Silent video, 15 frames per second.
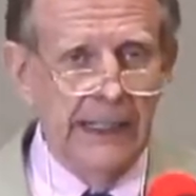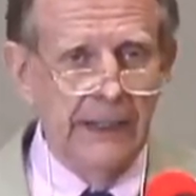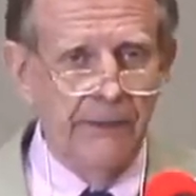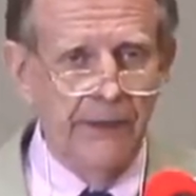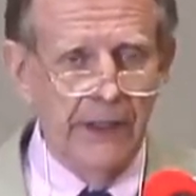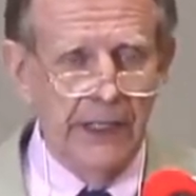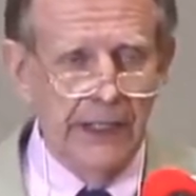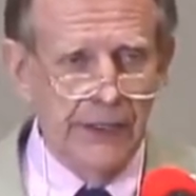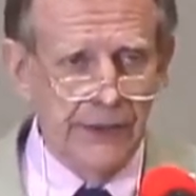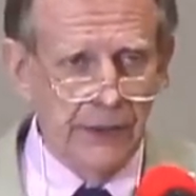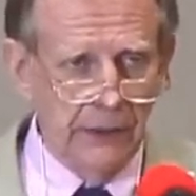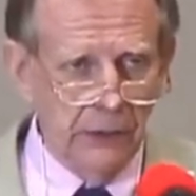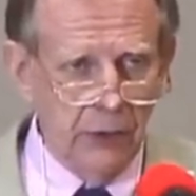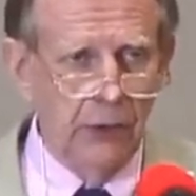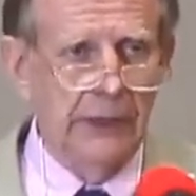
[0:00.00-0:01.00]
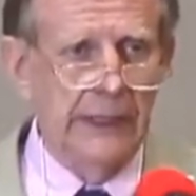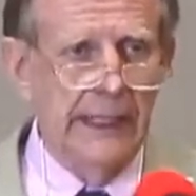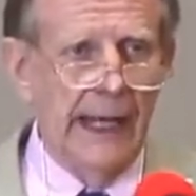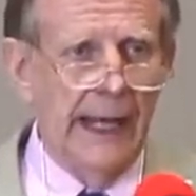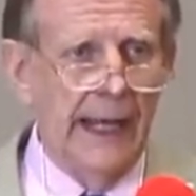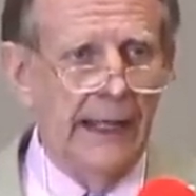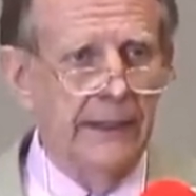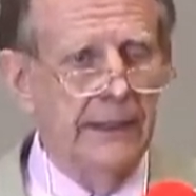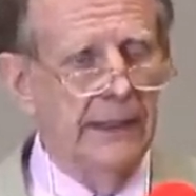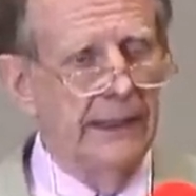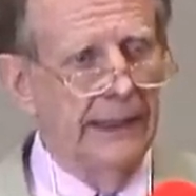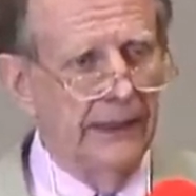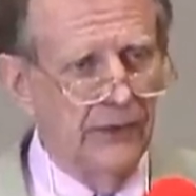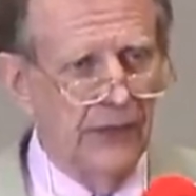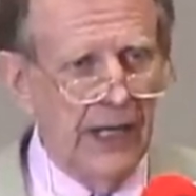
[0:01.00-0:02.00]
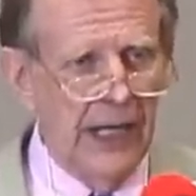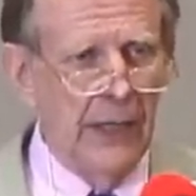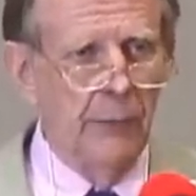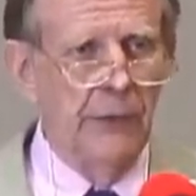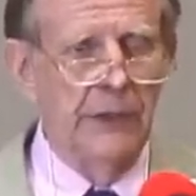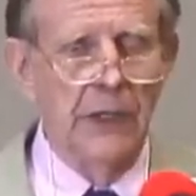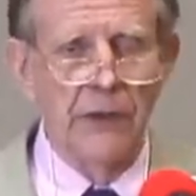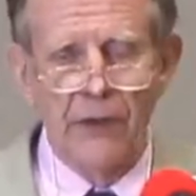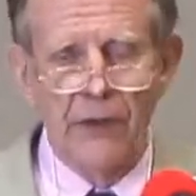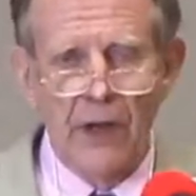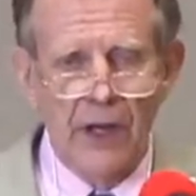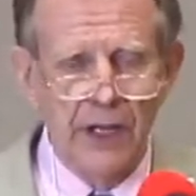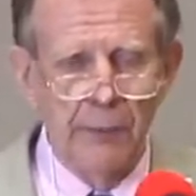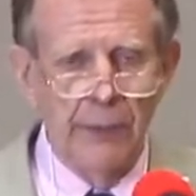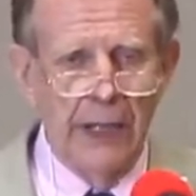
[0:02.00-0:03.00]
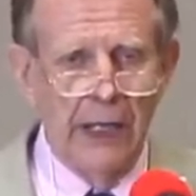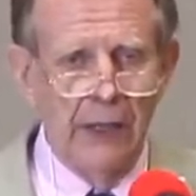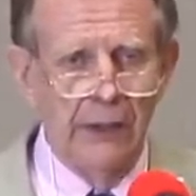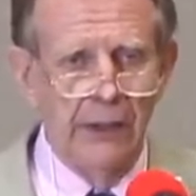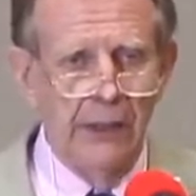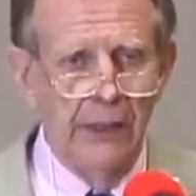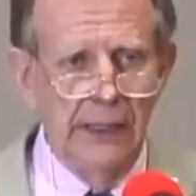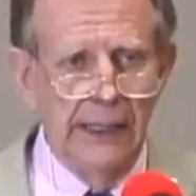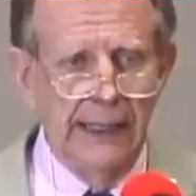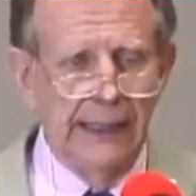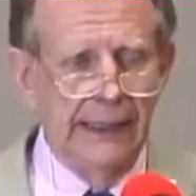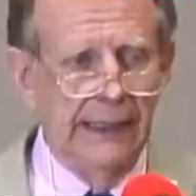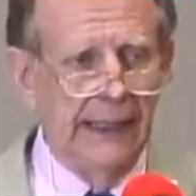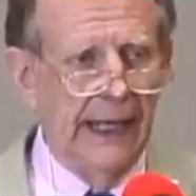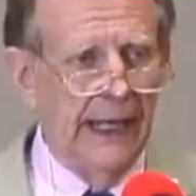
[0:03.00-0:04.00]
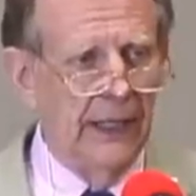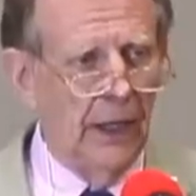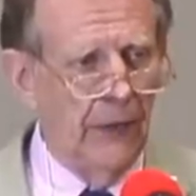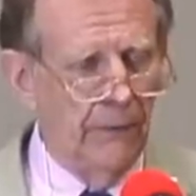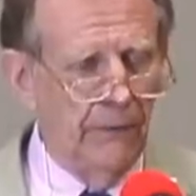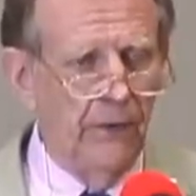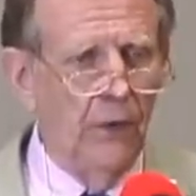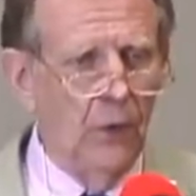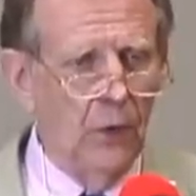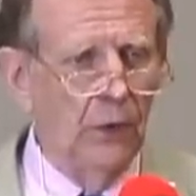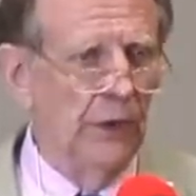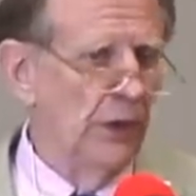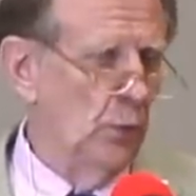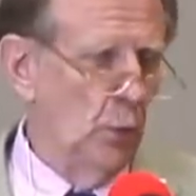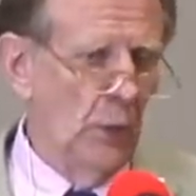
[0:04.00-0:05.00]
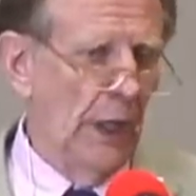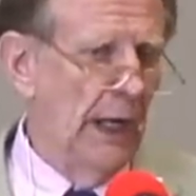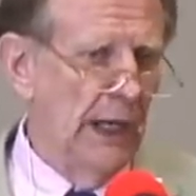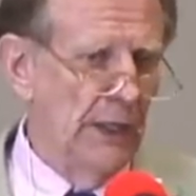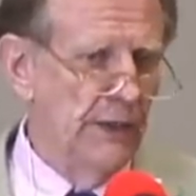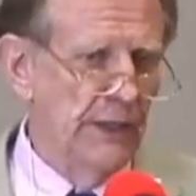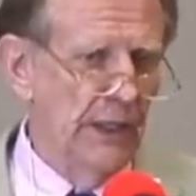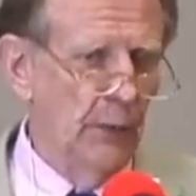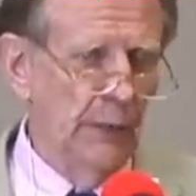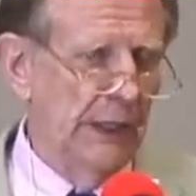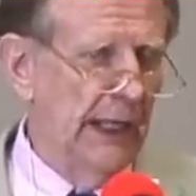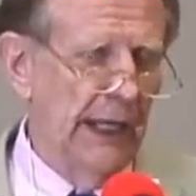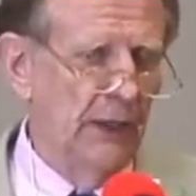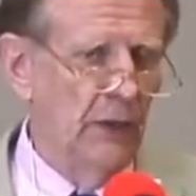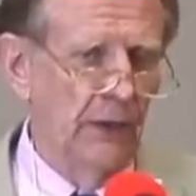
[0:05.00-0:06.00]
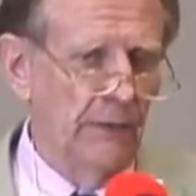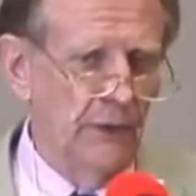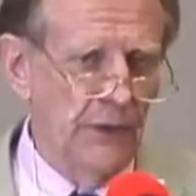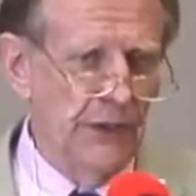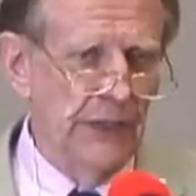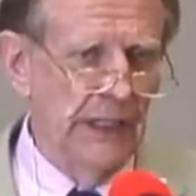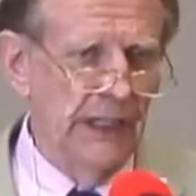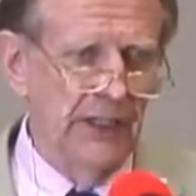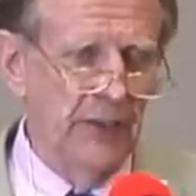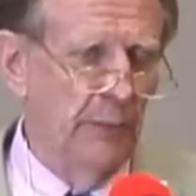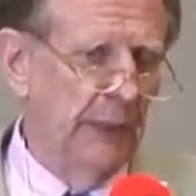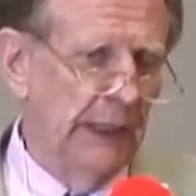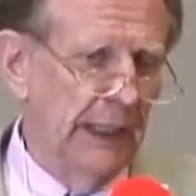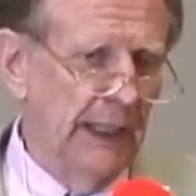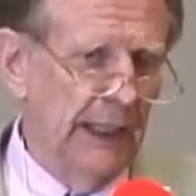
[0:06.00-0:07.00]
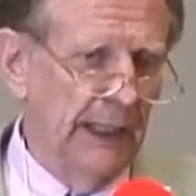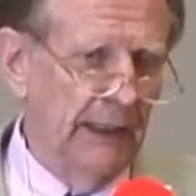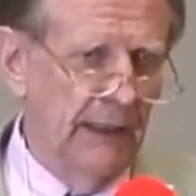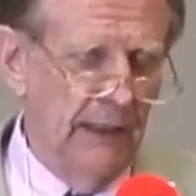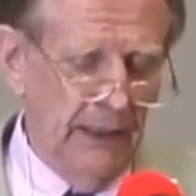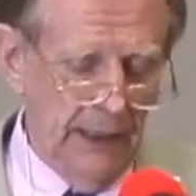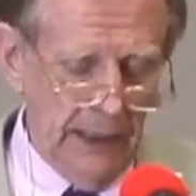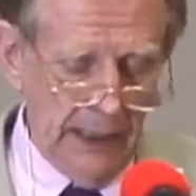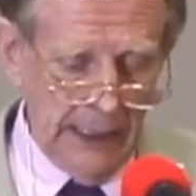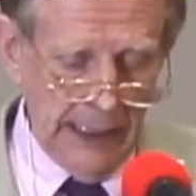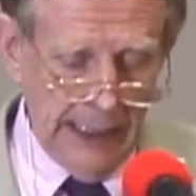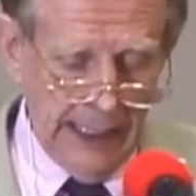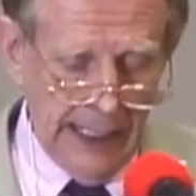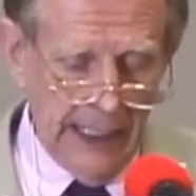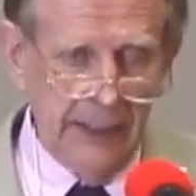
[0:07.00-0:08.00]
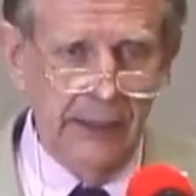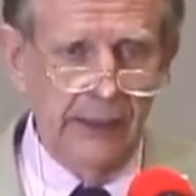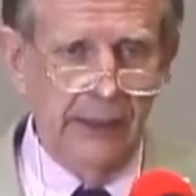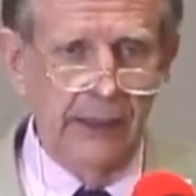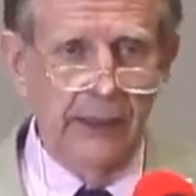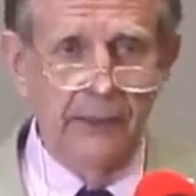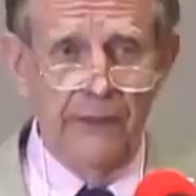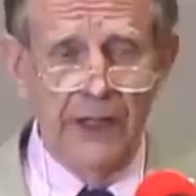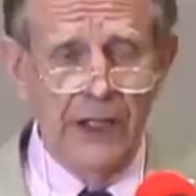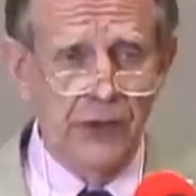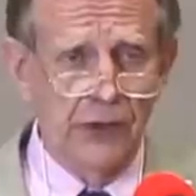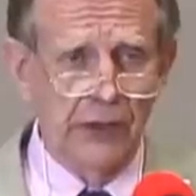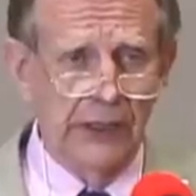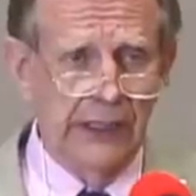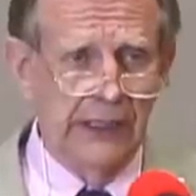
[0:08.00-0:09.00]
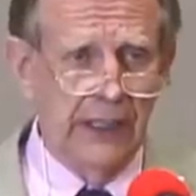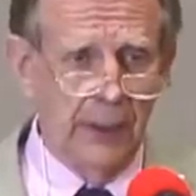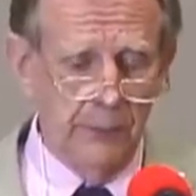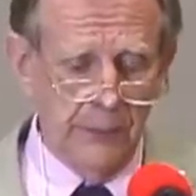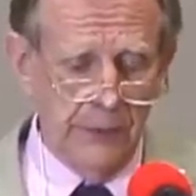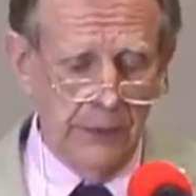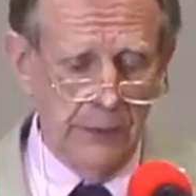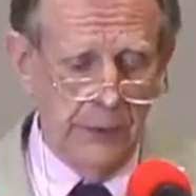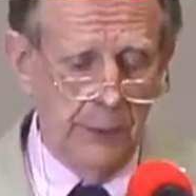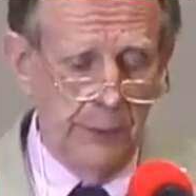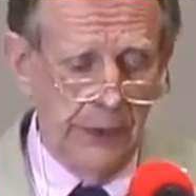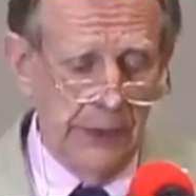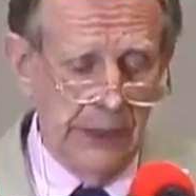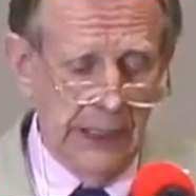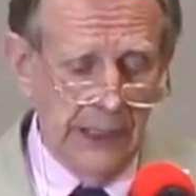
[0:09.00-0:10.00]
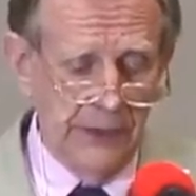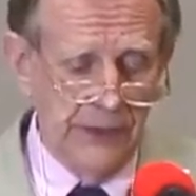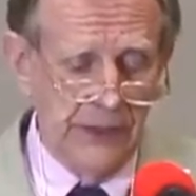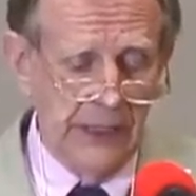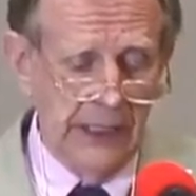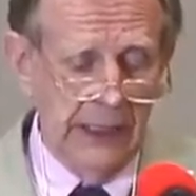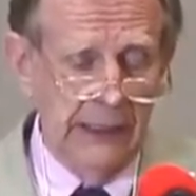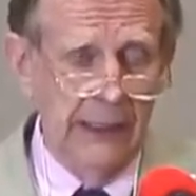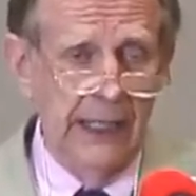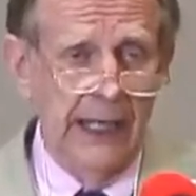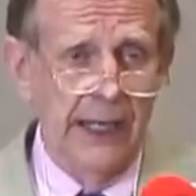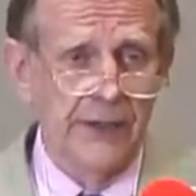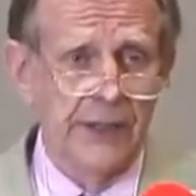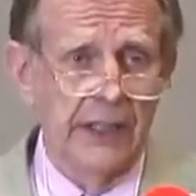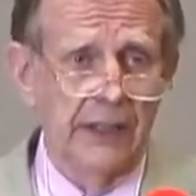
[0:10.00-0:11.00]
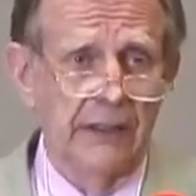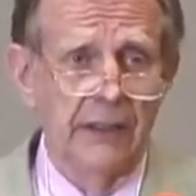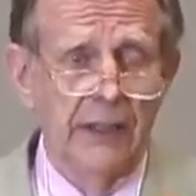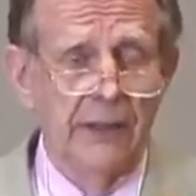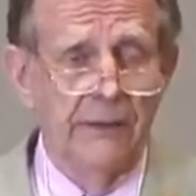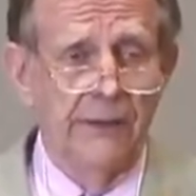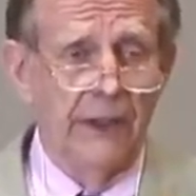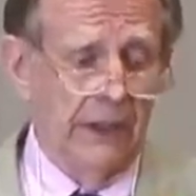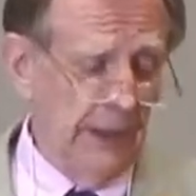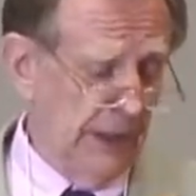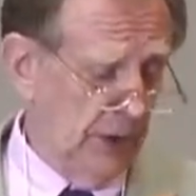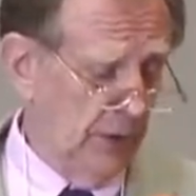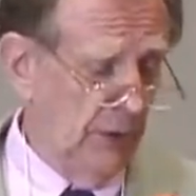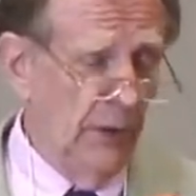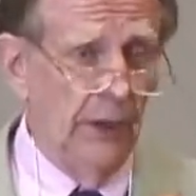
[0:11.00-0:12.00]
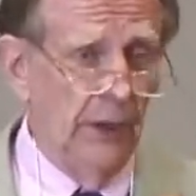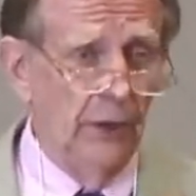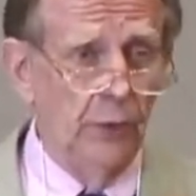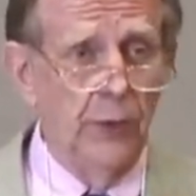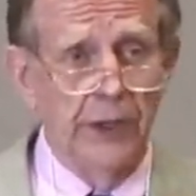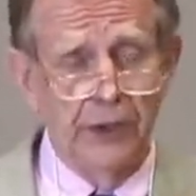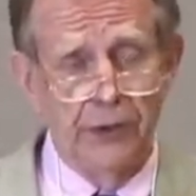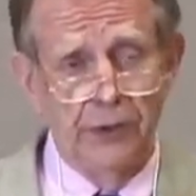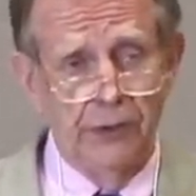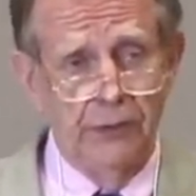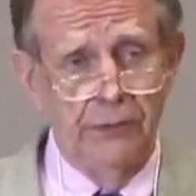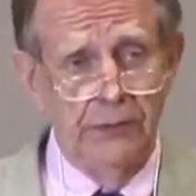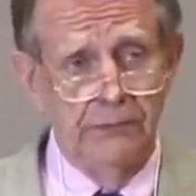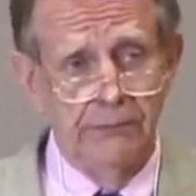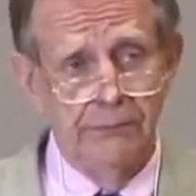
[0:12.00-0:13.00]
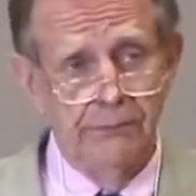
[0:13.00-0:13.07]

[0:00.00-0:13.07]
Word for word: if it is looked at and examined and thought about, can unfold in ways that we cannot foresee at the beginning and eventually come to be seen as a fairly critical